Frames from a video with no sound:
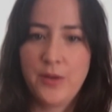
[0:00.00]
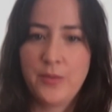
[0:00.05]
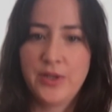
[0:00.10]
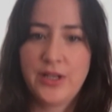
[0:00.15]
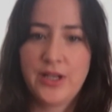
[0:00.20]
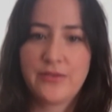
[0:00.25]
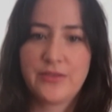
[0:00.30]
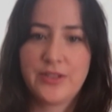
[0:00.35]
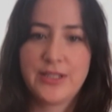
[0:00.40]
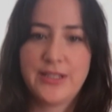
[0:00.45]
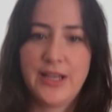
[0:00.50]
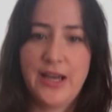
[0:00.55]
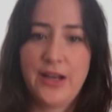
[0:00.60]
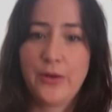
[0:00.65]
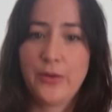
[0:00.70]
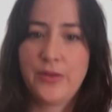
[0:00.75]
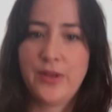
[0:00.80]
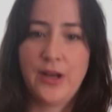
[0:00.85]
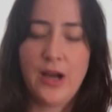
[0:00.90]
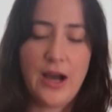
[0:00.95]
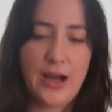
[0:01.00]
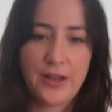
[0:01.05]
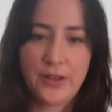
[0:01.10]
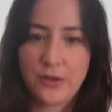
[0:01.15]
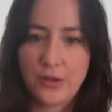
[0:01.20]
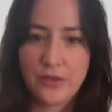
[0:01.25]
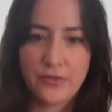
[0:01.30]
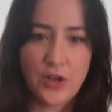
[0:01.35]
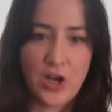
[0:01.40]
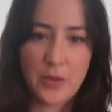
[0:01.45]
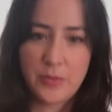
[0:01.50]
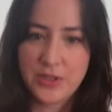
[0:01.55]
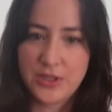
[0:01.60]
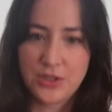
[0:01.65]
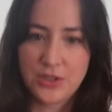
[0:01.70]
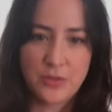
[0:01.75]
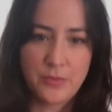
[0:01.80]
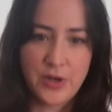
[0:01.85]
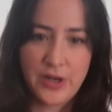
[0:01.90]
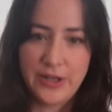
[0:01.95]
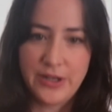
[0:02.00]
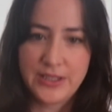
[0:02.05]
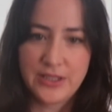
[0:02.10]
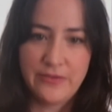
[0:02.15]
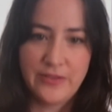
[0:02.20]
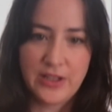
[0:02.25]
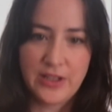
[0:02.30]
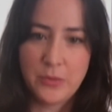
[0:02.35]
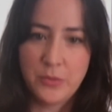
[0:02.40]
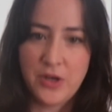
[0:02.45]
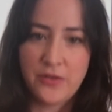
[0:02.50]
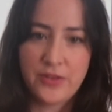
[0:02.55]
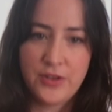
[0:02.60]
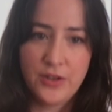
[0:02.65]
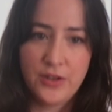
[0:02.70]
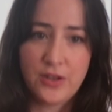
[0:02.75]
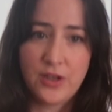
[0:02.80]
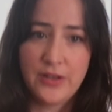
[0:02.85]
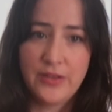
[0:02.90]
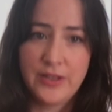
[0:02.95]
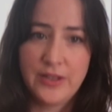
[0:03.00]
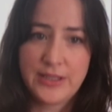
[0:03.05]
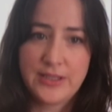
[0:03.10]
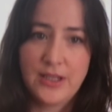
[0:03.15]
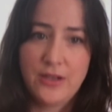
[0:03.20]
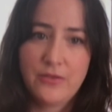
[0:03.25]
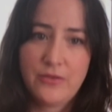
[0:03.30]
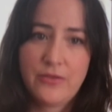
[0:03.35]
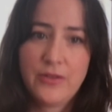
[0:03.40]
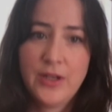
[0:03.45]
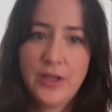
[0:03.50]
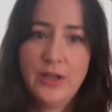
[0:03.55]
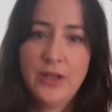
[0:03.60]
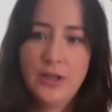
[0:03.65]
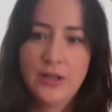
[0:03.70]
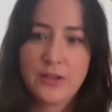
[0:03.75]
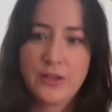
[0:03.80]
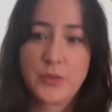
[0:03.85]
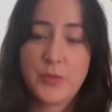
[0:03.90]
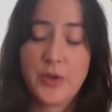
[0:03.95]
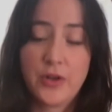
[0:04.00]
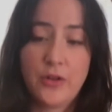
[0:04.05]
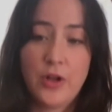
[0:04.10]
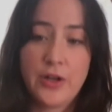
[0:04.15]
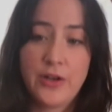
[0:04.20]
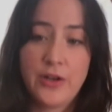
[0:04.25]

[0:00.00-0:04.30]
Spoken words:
And I have to say, I don't think either of the opposition parties have let them off the hook on this. There's been a lot